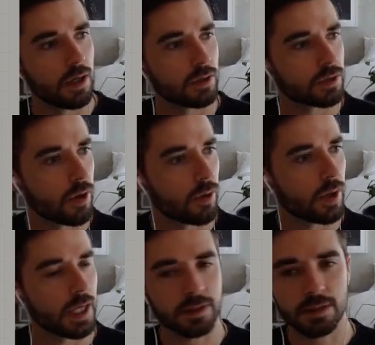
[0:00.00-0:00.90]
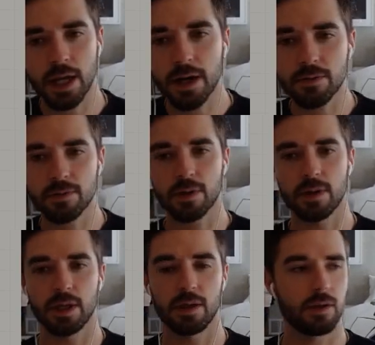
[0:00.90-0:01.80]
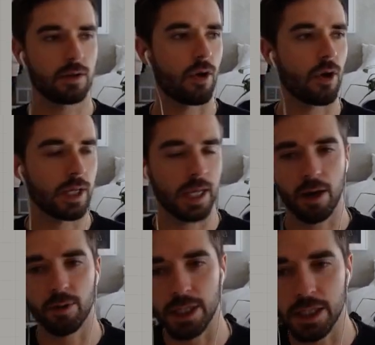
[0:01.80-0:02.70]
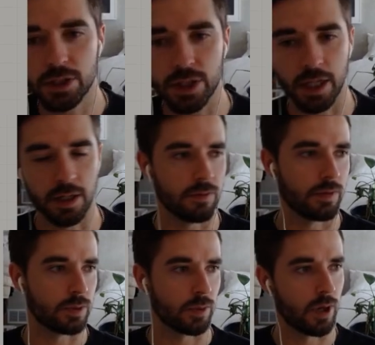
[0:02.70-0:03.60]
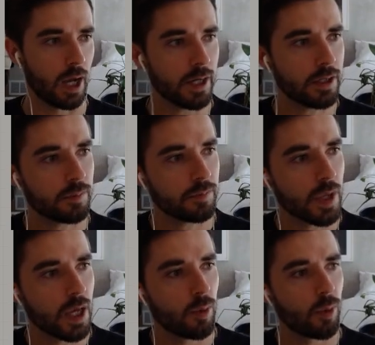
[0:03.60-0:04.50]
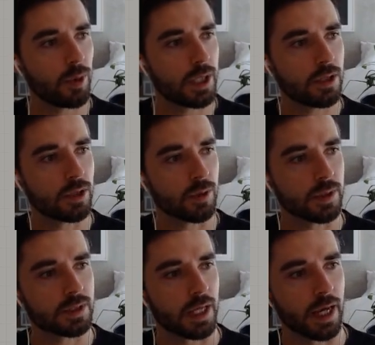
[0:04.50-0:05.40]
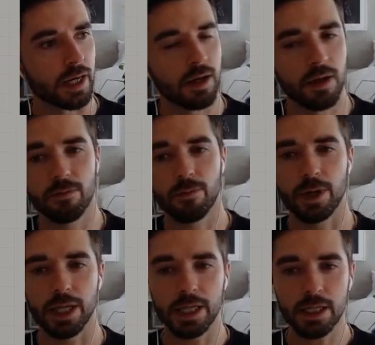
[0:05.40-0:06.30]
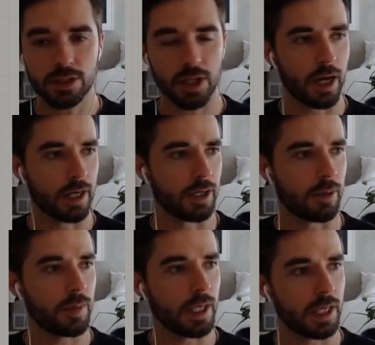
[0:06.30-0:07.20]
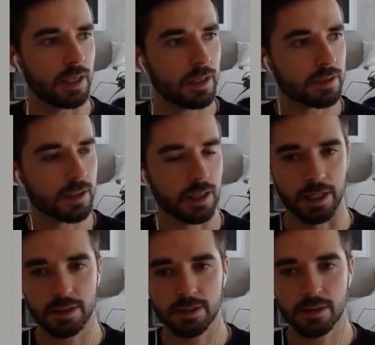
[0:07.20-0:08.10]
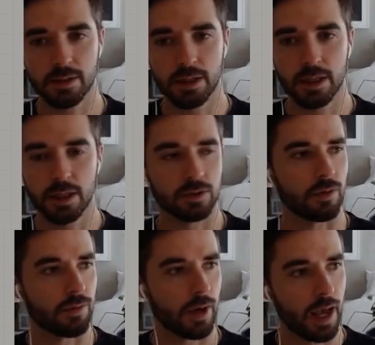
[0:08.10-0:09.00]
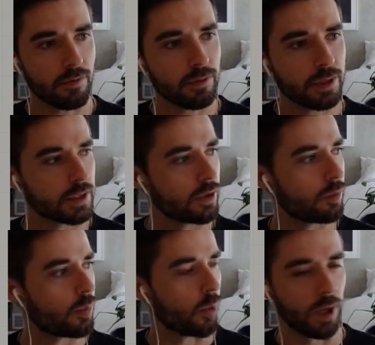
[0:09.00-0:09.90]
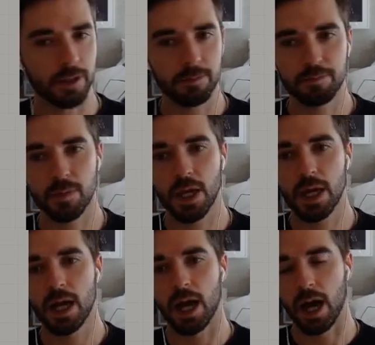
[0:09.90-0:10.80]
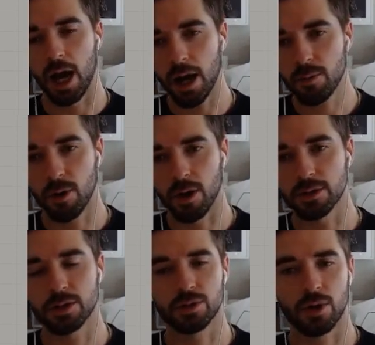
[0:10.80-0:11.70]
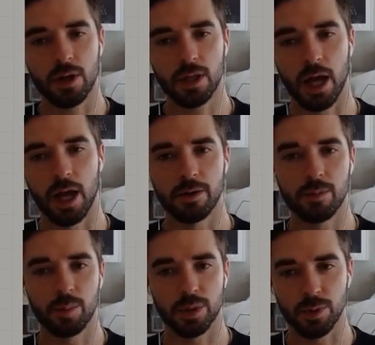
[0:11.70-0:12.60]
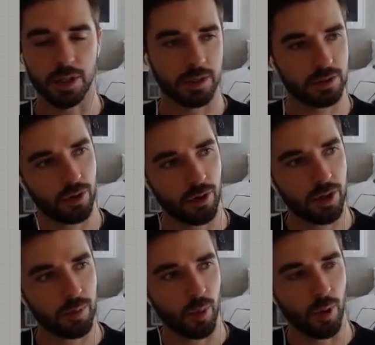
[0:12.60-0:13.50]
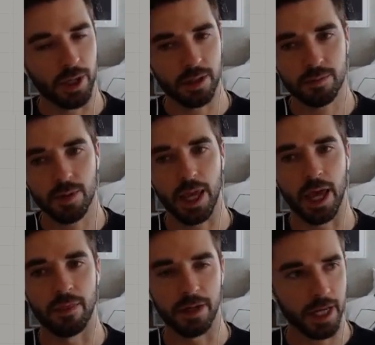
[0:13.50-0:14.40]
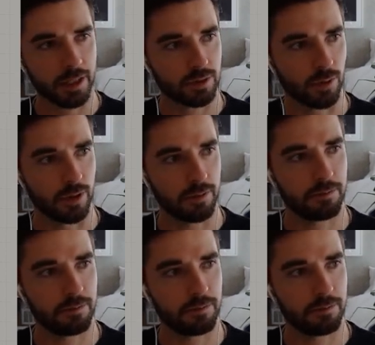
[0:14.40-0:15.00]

So instead of calling out each individual item, what we can do is say, for each item in this list, so for every single point, I want to draw a line between this current point and the next one.